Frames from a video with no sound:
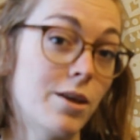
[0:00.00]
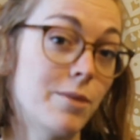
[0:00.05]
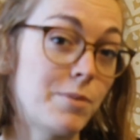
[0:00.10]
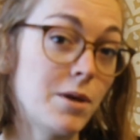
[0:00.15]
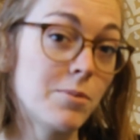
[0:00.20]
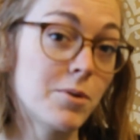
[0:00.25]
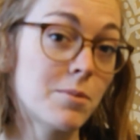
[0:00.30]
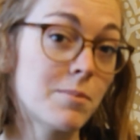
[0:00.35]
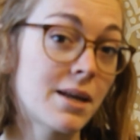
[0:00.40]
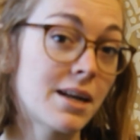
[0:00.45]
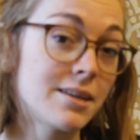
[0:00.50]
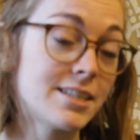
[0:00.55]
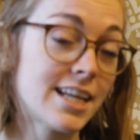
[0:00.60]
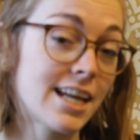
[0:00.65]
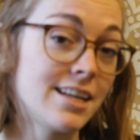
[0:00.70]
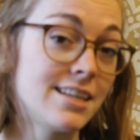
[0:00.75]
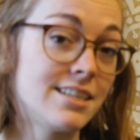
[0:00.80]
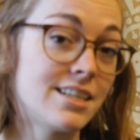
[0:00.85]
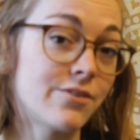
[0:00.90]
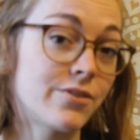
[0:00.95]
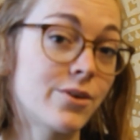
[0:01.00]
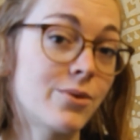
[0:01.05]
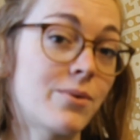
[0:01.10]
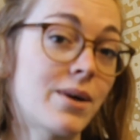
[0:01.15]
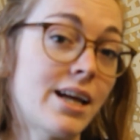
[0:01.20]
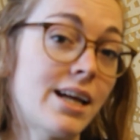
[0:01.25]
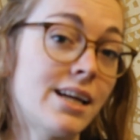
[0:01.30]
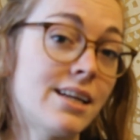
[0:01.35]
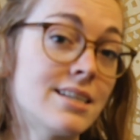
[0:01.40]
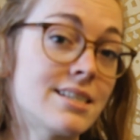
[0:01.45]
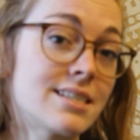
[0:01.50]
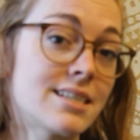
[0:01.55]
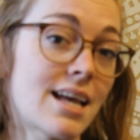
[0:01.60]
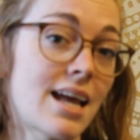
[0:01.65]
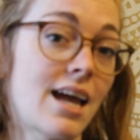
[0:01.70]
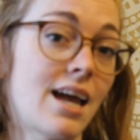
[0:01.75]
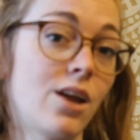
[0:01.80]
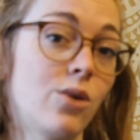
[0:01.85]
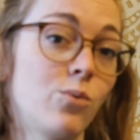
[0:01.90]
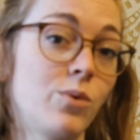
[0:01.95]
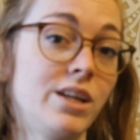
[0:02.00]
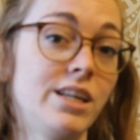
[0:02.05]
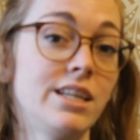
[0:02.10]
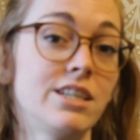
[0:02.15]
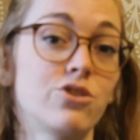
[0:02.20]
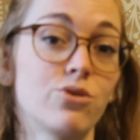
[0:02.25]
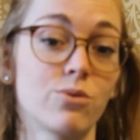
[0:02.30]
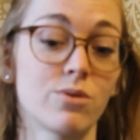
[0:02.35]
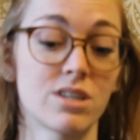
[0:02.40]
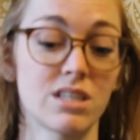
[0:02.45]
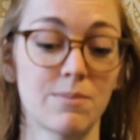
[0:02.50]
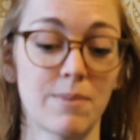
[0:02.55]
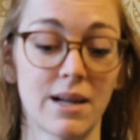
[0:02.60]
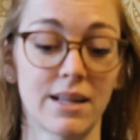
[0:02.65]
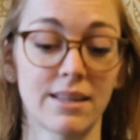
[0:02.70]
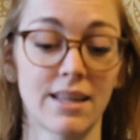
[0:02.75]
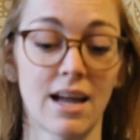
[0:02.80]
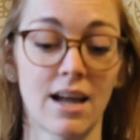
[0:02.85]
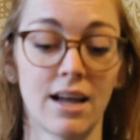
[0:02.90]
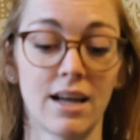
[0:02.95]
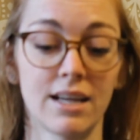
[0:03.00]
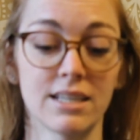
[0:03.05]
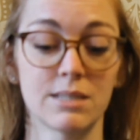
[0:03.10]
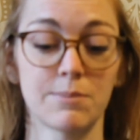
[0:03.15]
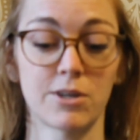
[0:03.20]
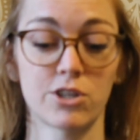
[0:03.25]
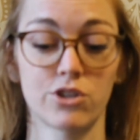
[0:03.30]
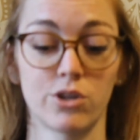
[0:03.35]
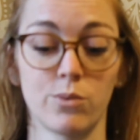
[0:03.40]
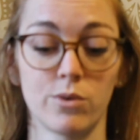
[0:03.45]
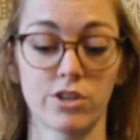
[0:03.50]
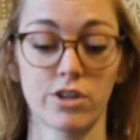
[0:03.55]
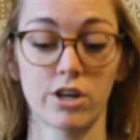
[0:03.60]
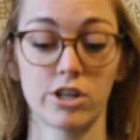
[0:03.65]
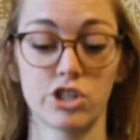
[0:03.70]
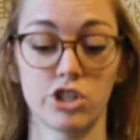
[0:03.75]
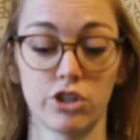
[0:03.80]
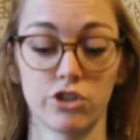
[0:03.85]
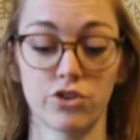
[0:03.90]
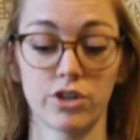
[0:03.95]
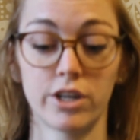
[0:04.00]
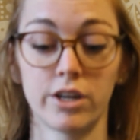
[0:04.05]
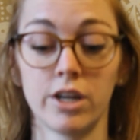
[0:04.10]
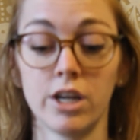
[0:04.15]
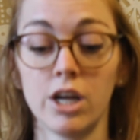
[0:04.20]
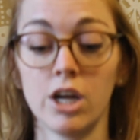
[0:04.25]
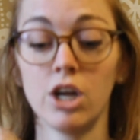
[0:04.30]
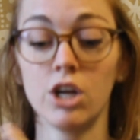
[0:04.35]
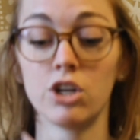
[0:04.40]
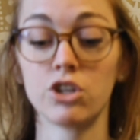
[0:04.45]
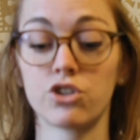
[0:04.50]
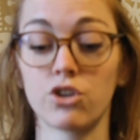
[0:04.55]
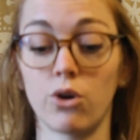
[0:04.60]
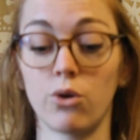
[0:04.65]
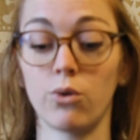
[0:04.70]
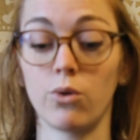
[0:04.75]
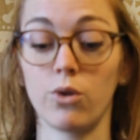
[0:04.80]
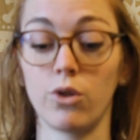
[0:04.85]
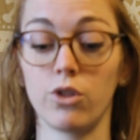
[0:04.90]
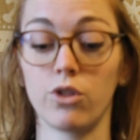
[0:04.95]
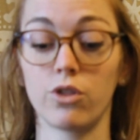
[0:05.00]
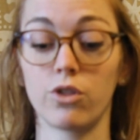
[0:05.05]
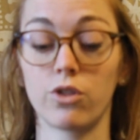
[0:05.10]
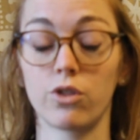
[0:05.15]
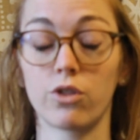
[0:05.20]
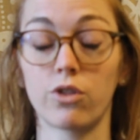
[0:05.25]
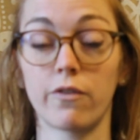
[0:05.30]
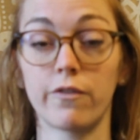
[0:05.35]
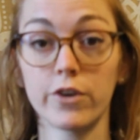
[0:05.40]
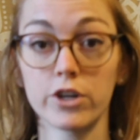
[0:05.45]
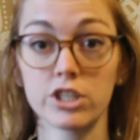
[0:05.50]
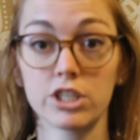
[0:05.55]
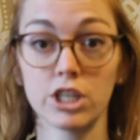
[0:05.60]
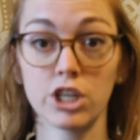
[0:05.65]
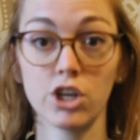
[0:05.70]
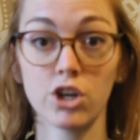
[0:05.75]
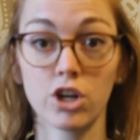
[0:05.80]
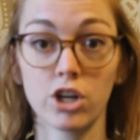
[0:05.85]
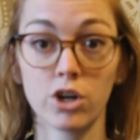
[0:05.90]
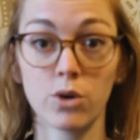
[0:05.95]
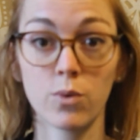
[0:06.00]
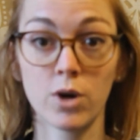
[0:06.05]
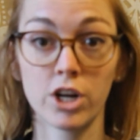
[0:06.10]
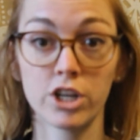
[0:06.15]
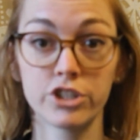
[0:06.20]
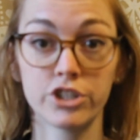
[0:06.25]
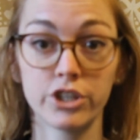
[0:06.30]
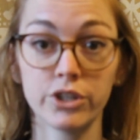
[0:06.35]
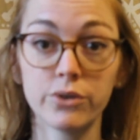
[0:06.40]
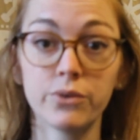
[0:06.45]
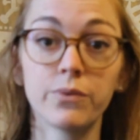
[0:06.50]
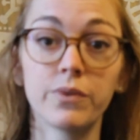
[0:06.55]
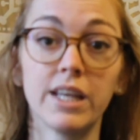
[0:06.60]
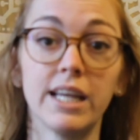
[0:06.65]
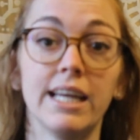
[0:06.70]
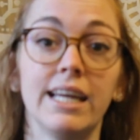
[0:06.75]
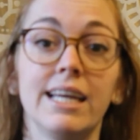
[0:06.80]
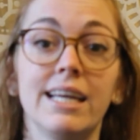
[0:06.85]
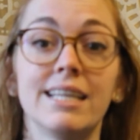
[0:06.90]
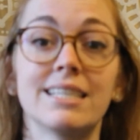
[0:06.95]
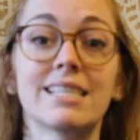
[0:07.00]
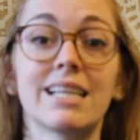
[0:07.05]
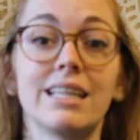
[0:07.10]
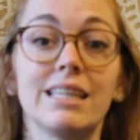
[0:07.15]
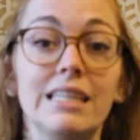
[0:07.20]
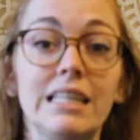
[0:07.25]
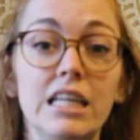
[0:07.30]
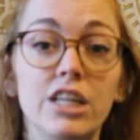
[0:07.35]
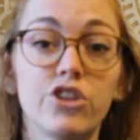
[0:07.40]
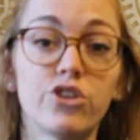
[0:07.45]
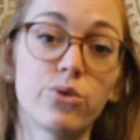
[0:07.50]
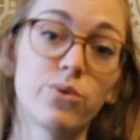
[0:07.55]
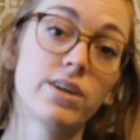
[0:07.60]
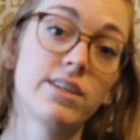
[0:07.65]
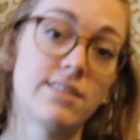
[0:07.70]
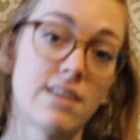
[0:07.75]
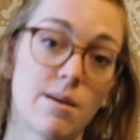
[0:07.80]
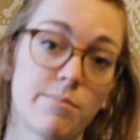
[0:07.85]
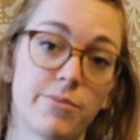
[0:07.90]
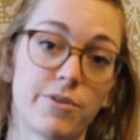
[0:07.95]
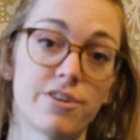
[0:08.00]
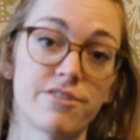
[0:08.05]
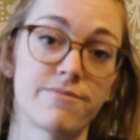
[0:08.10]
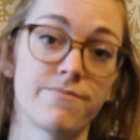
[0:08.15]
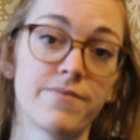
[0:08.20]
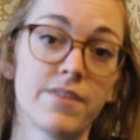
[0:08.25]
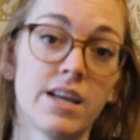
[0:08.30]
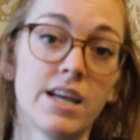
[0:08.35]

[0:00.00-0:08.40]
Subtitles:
People meditate in different ways, and we need to respect that, especially with our children. So the first thing you're going to want to do is lead through example.